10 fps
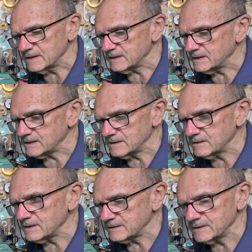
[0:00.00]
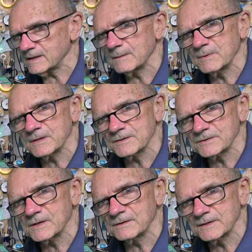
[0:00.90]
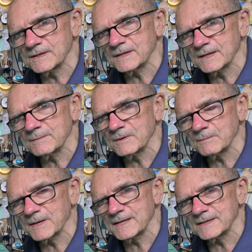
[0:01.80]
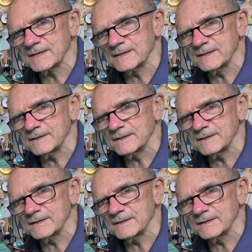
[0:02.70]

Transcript: Uh, I think I better start thinking about painting.